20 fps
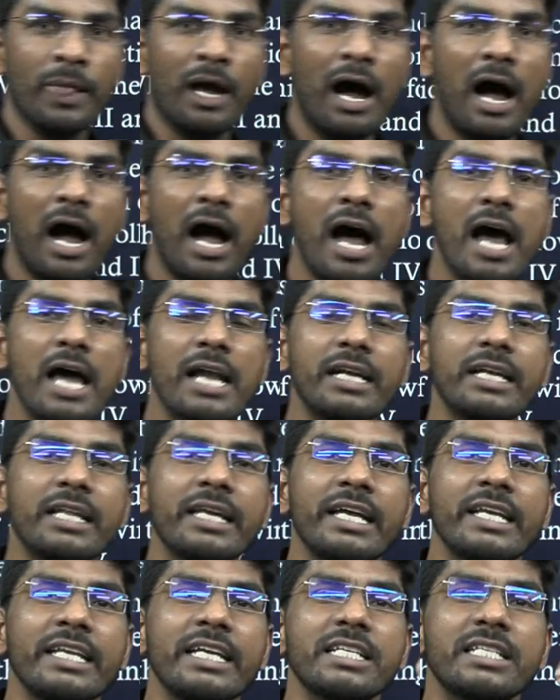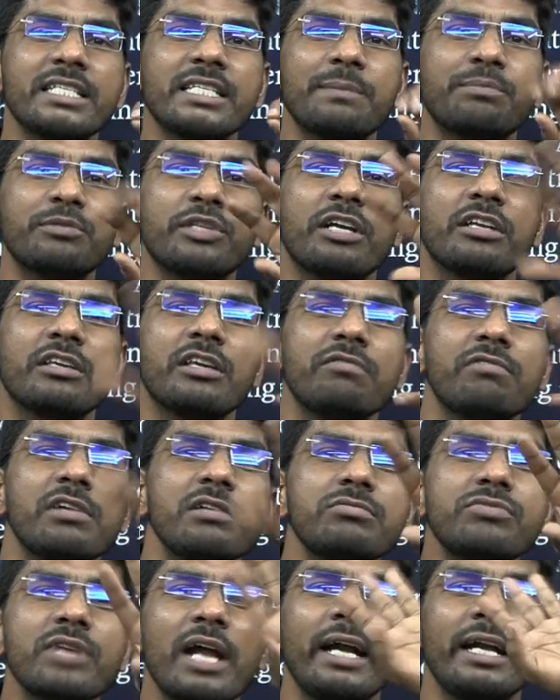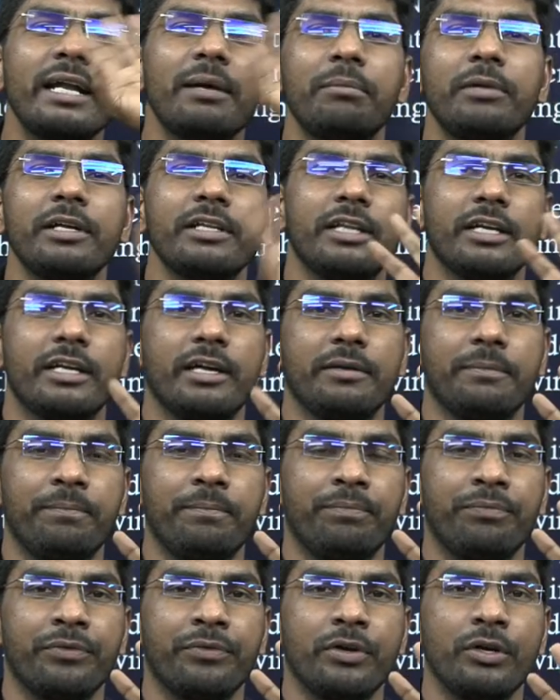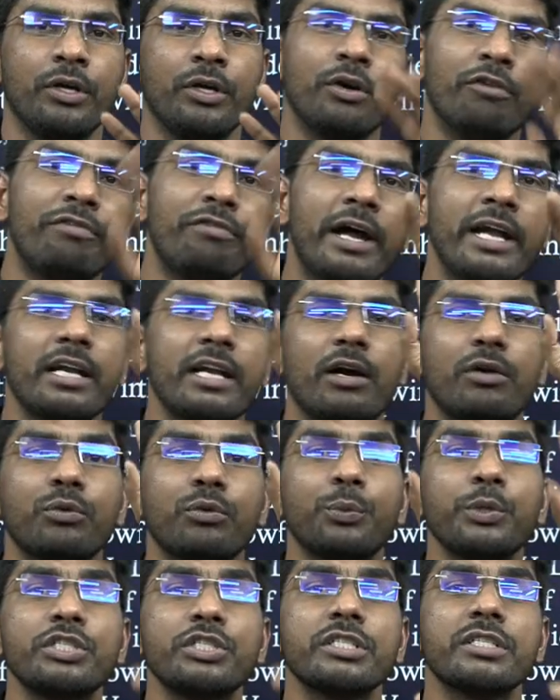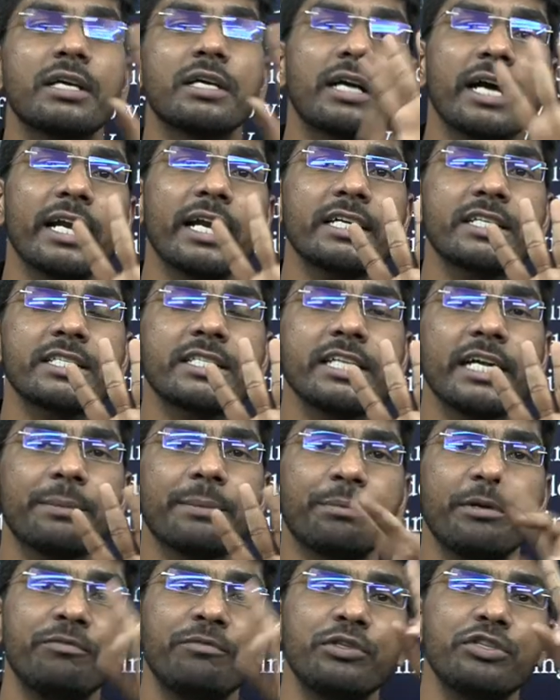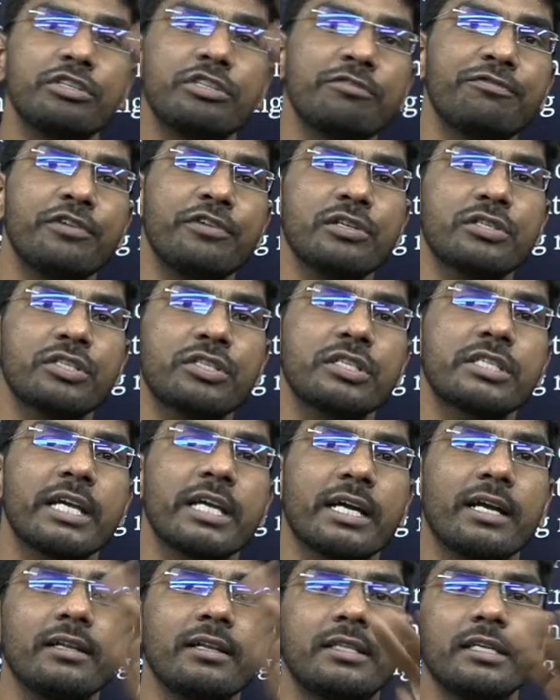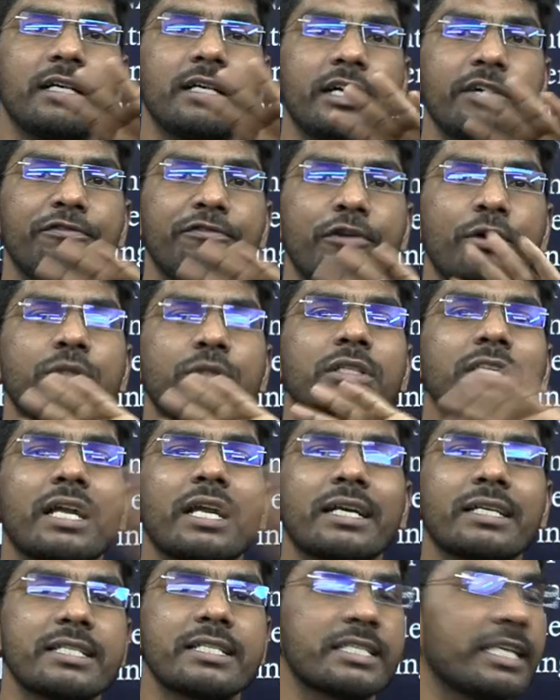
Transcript: DNA steps are given randomly there. Find out which is the correct statement, which is the first, second, third, fourth correct